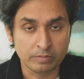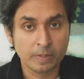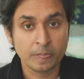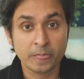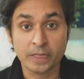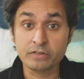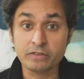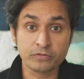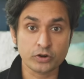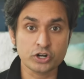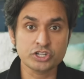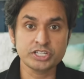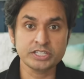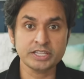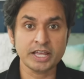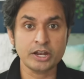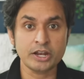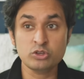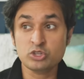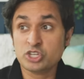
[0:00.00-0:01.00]
And the first thing
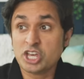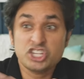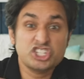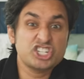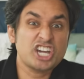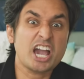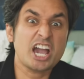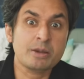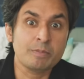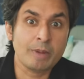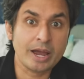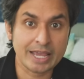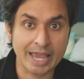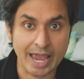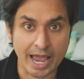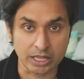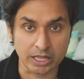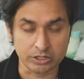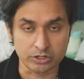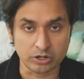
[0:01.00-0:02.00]
that I do is I check my
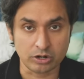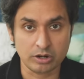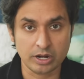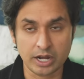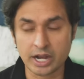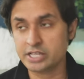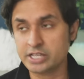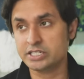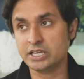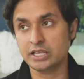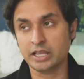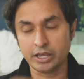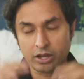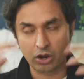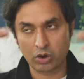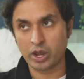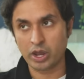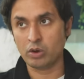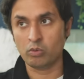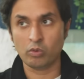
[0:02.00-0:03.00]
calendar and I see like,
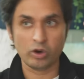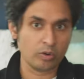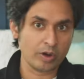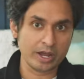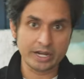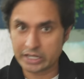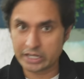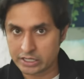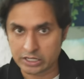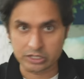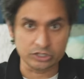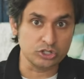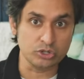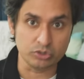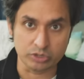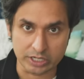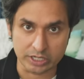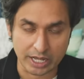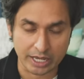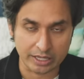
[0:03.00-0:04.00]
okay, what do I need to do
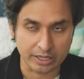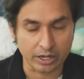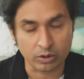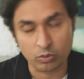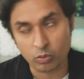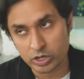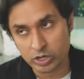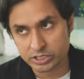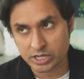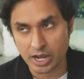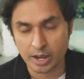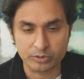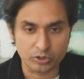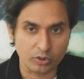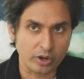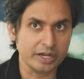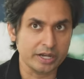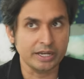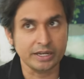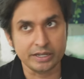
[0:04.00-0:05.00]
today? Like what time do
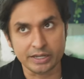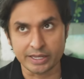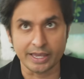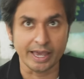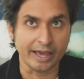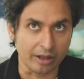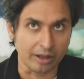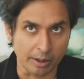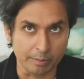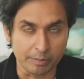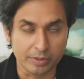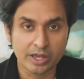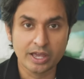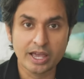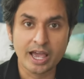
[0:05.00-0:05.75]
I need to get up?